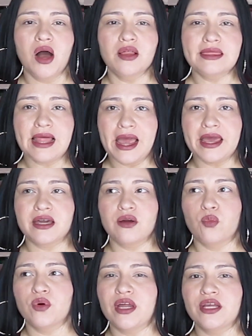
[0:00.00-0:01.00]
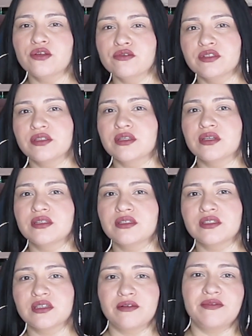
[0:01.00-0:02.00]
Like when I used the
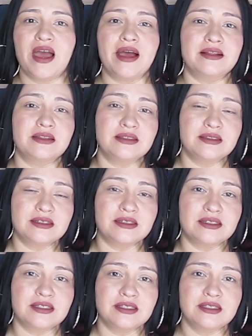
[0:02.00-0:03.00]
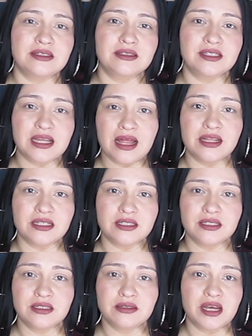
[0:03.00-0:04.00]
stuff at the
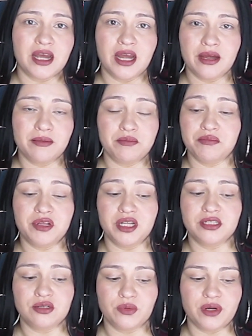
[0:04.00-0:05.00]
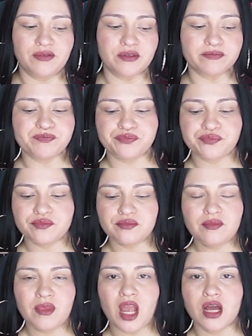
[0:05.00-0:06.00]
Sally's place or whatever.
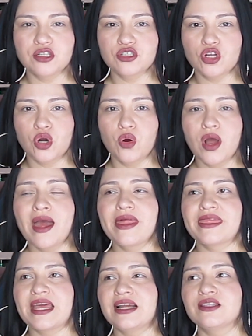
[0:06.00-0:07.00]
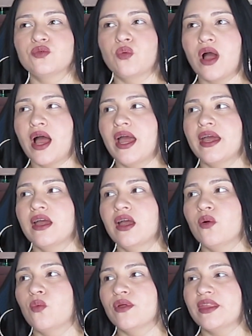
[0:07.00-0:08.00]
So that's why
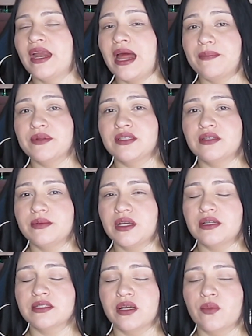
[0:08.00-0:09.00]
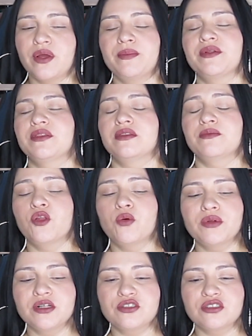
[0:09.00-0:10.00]
when that happened to me, I was like, wait, but
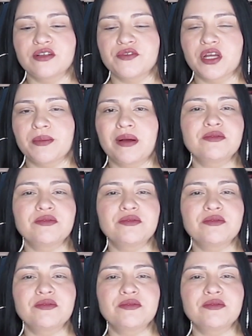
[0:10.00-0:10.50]
no blisters ever came.